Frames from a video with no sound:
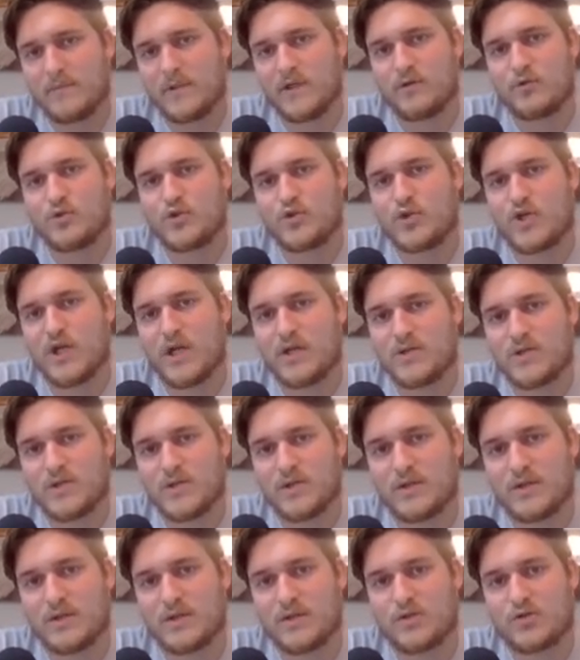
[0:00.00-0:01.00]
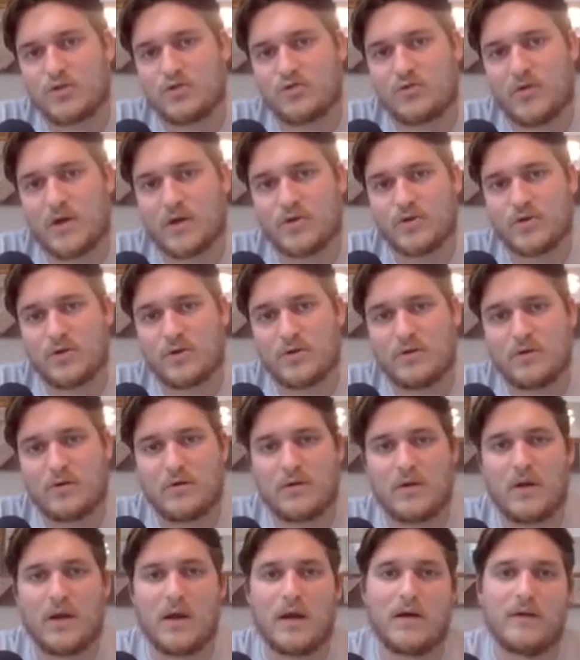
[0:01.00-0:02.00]
changing the structure
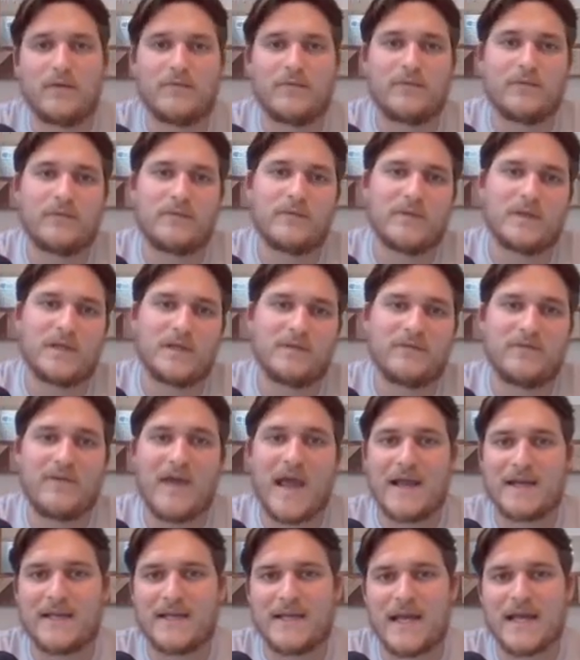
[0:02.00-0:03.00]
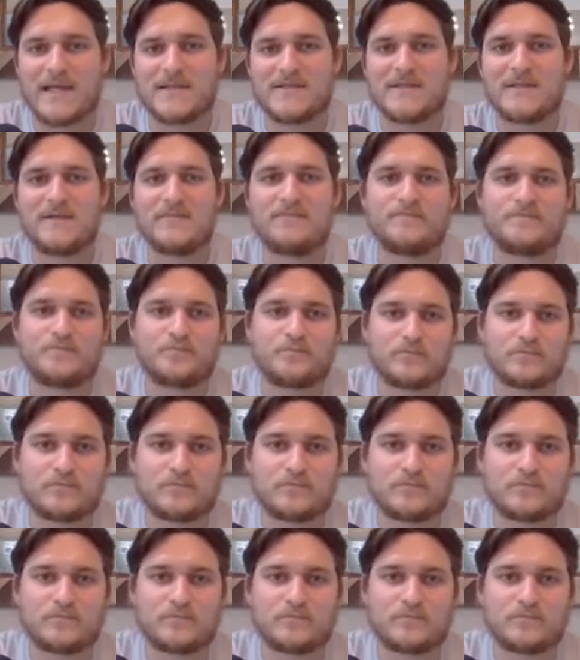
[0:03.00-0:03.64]
of the fatty acid.